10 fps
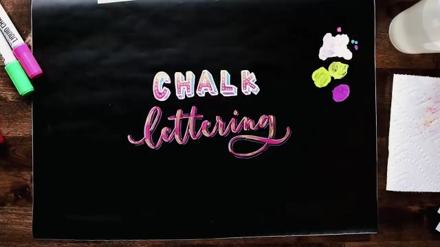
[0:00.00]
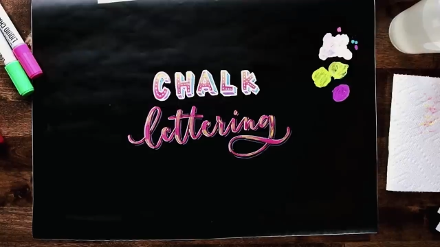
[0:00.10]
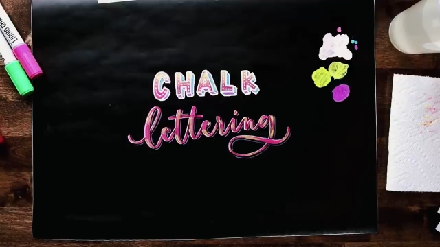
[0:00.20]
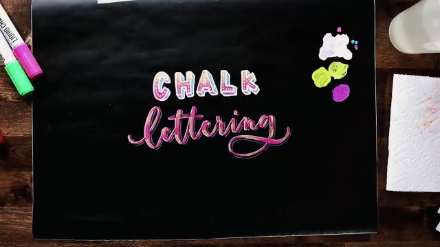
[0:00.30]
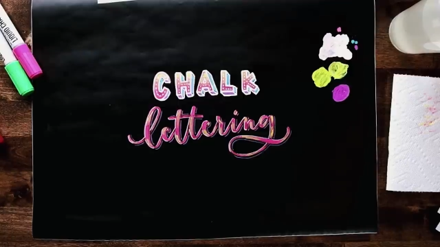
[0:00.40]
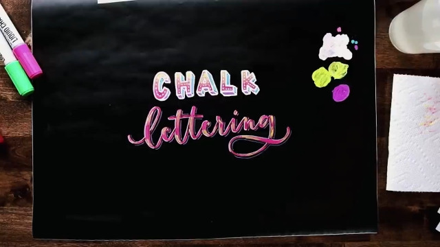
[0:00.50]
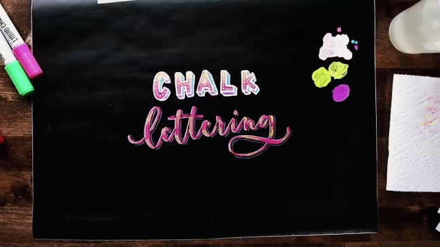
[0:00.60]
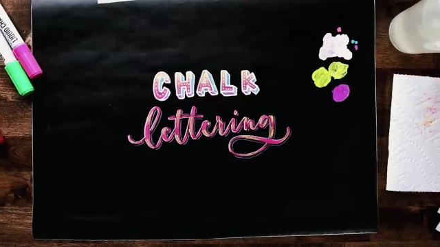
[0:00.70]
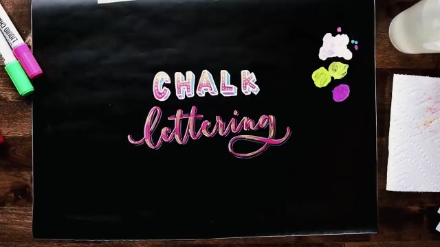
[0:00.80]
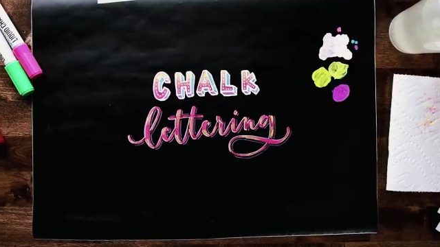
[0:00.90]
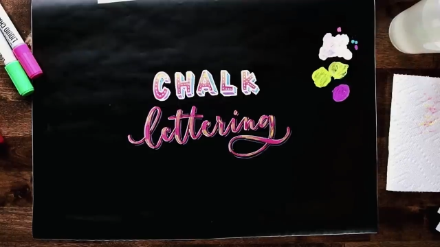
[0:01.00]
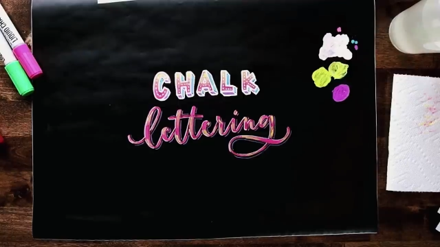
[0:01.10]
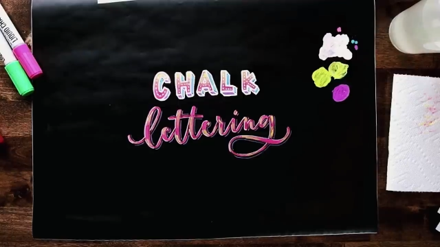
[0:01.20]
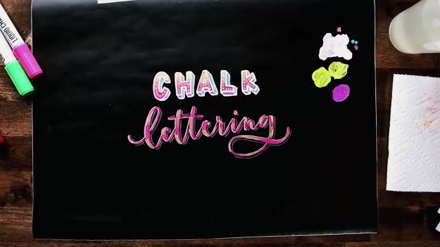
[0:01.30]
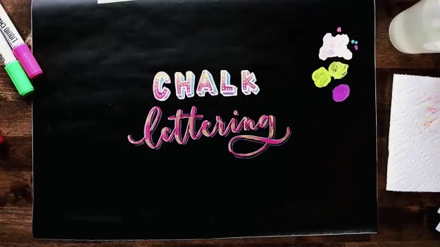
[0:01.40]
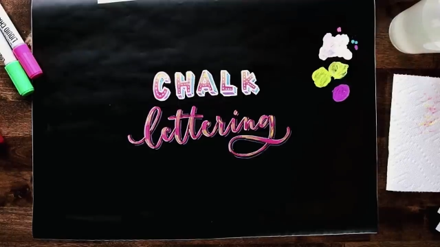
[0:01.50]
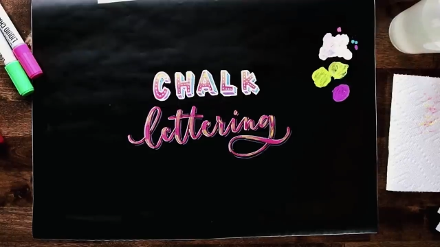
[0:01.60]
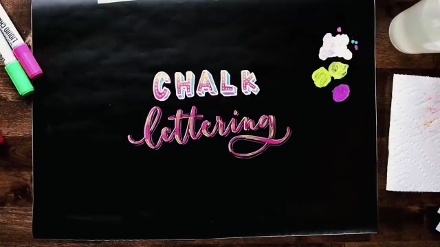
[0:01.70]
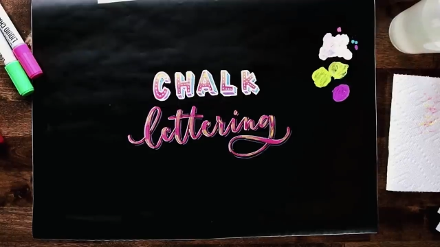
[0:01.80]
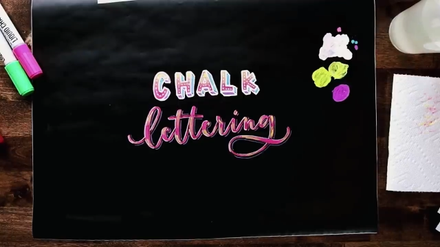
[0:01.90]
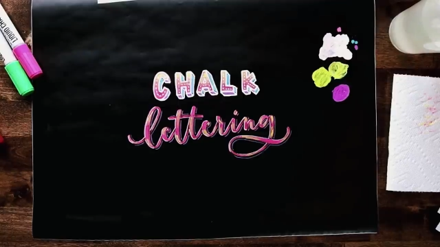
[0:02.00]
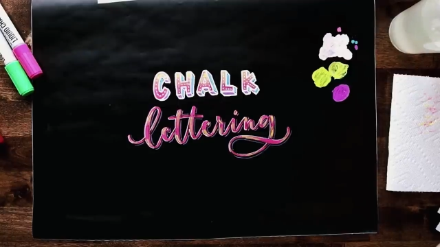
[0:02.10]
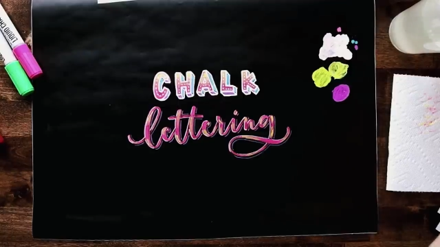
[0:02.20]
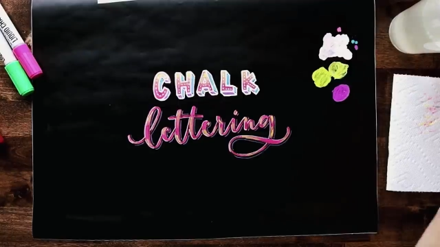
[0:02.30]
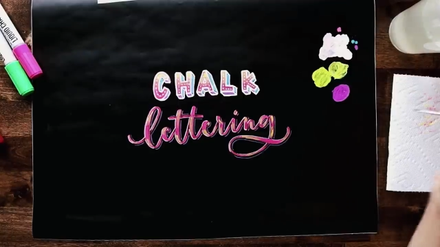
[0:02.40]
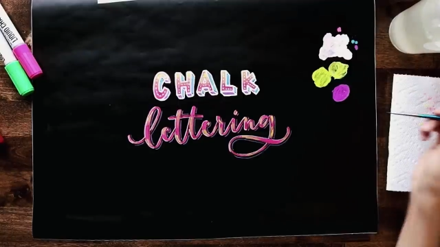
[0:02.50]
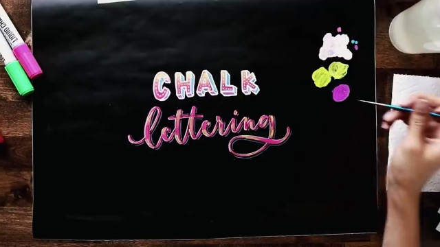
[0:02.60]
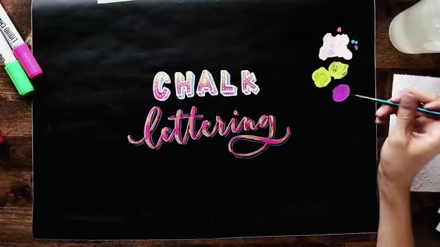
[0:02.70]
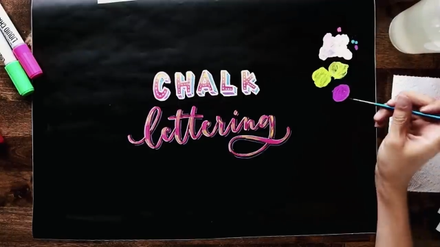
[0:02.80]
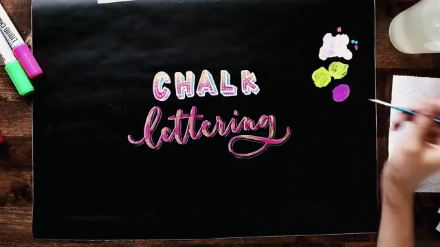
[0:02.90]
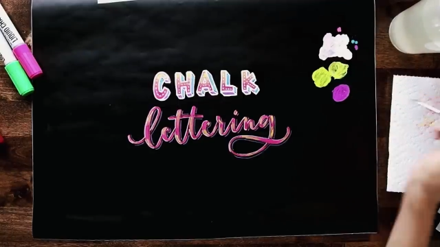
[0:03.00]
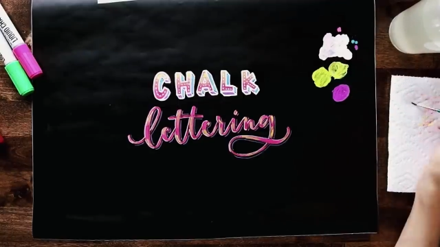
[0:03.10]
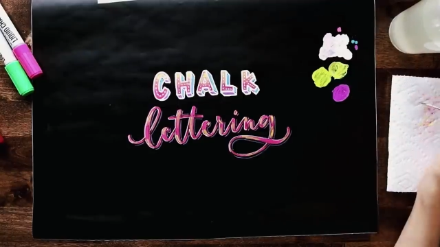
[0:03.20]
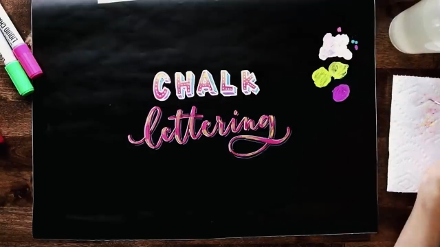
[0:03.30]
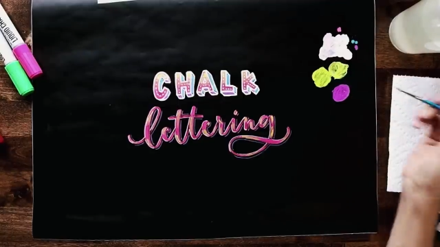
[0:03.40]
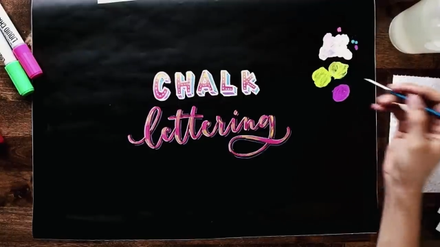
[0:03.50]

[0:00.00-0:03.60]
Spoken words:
No face is visible, so there are no lips to read.